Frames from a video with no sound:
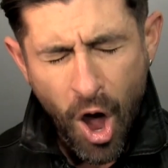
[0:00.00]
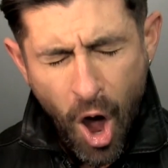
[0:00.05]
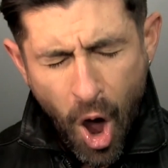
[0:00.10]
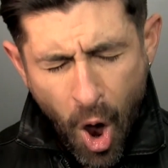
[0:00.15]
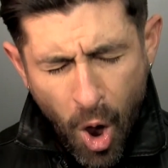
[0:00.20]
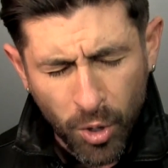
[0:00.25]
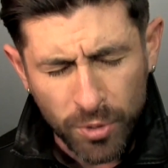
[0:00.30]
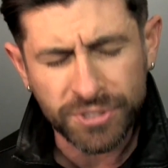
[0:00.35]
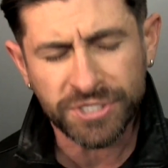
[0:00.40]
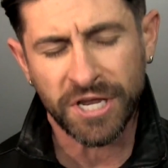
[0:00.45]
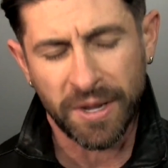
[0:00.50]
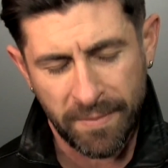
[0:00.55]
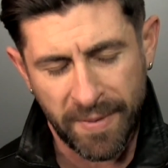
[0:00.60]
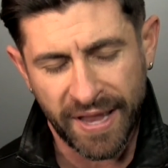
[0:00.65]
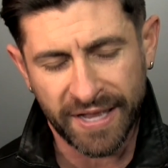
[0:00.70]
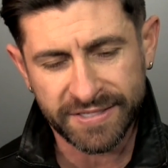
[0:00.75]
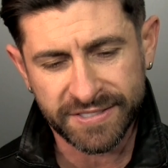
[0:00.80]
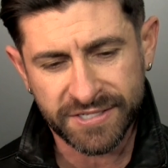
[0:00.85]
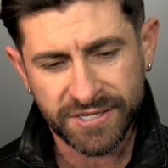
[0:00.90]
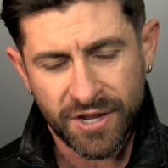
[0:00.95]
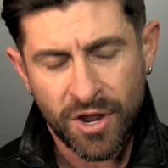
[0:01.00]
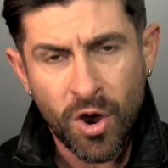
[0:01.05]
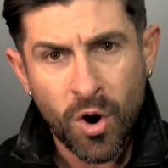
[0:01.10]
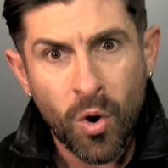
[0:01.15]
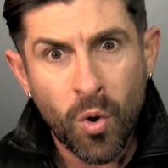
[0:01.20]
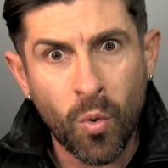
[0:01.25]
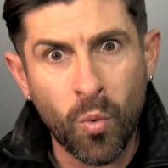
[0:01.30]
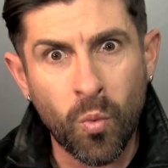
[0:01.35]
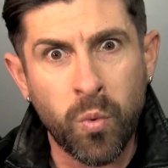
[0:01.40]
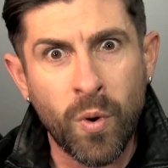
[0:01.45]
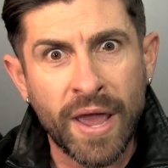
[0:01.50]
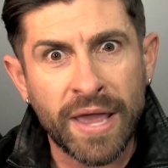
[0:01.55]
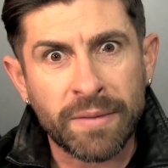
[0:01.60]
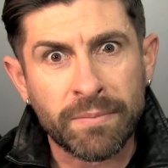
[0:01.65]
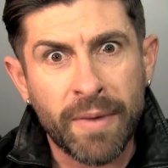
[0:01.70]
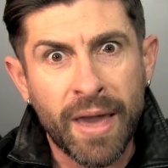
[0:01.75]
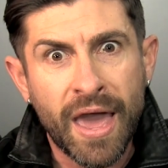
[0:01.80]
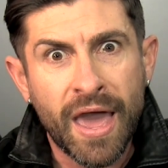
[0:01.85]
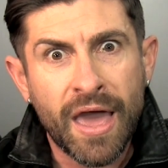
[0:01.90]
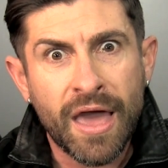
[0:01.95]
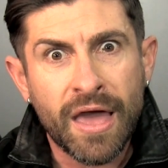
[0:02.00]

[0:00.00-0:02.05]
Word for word: ultimate wingman.